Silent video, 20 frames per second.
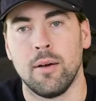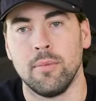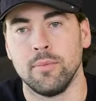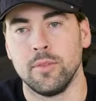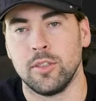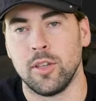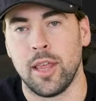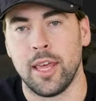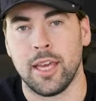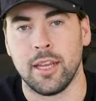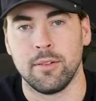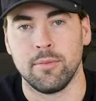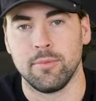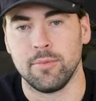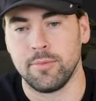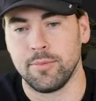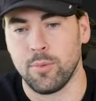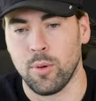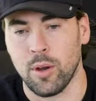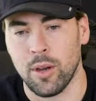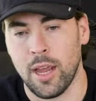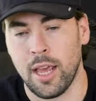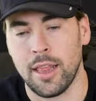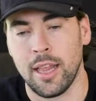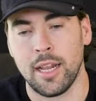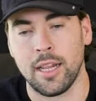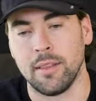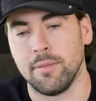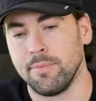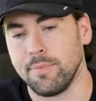So they can and
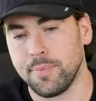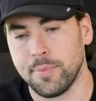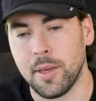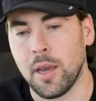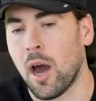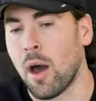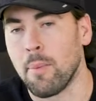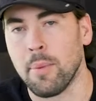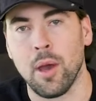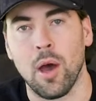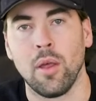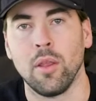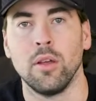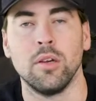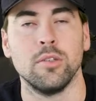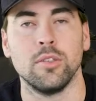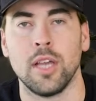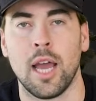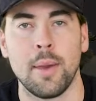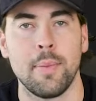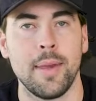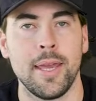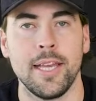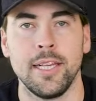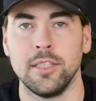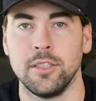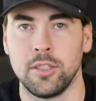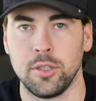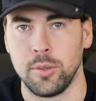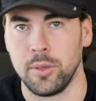then copy all those
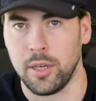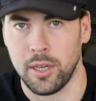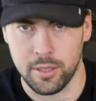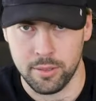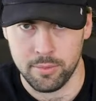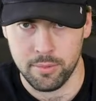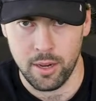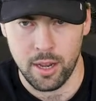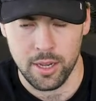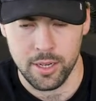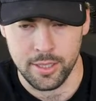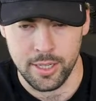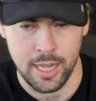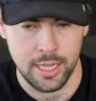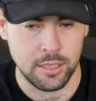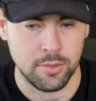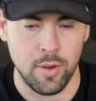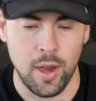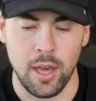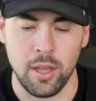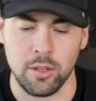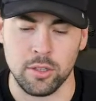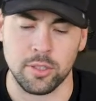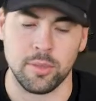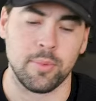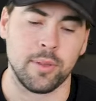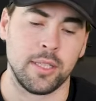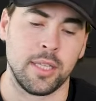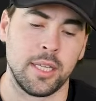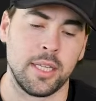IPs to a text file or
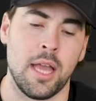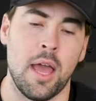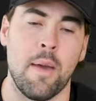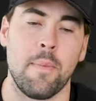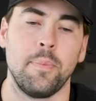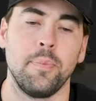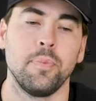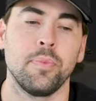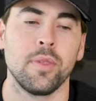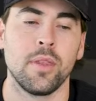something like that.